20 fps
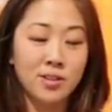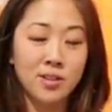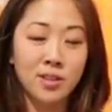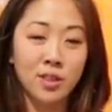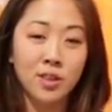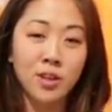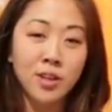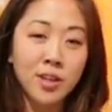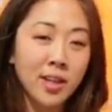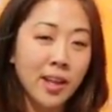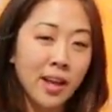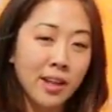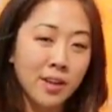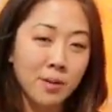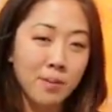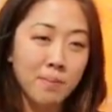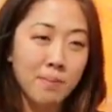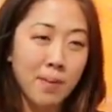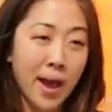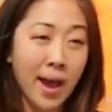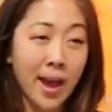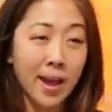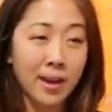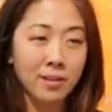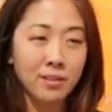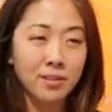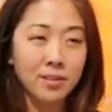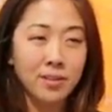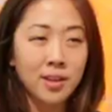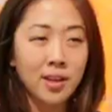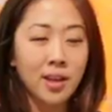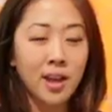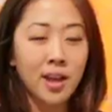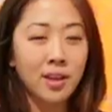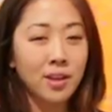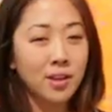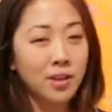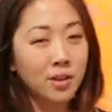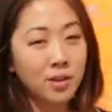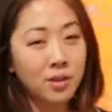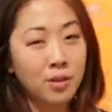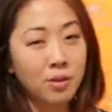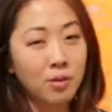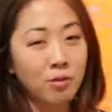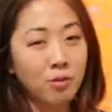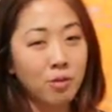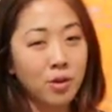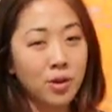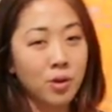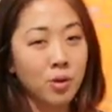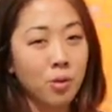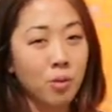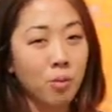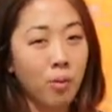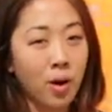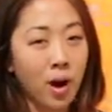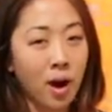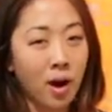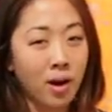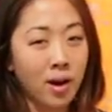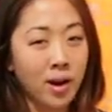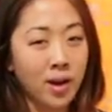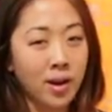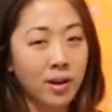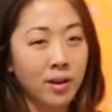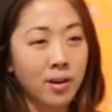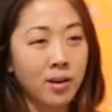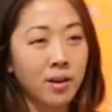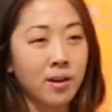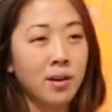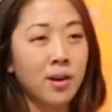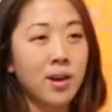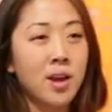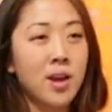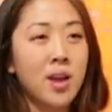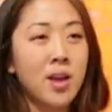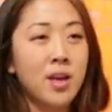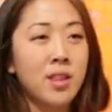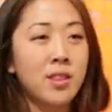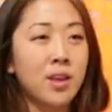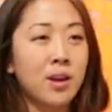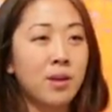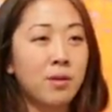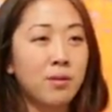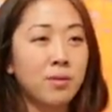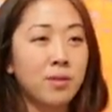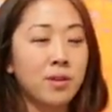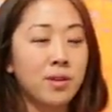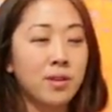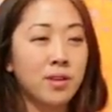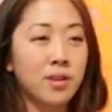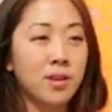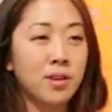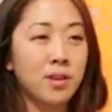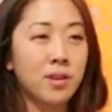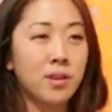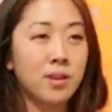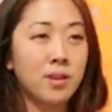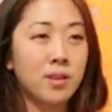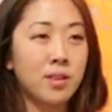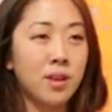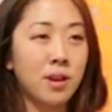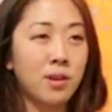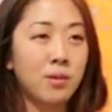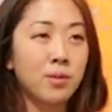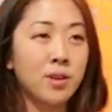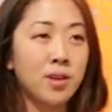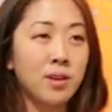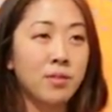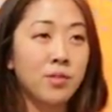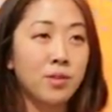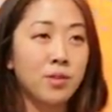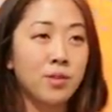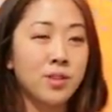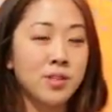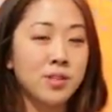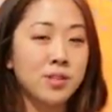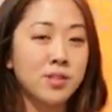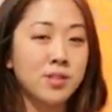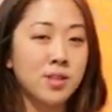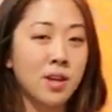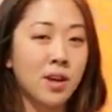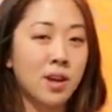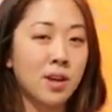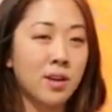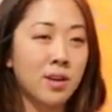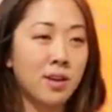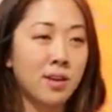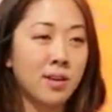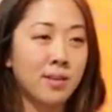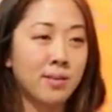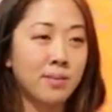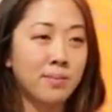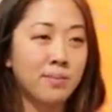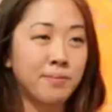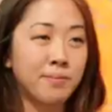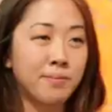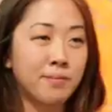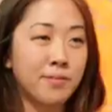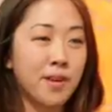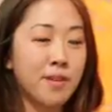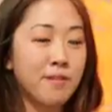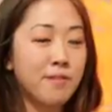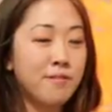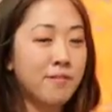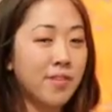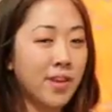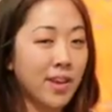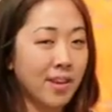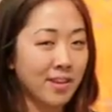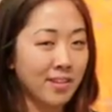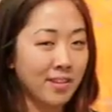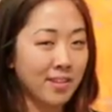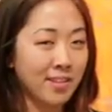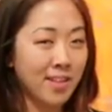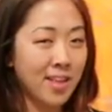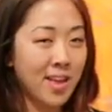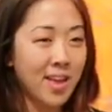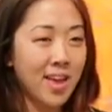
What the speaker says: looking at your bag or looking at you of what you're wearing, or they don't give you this feel.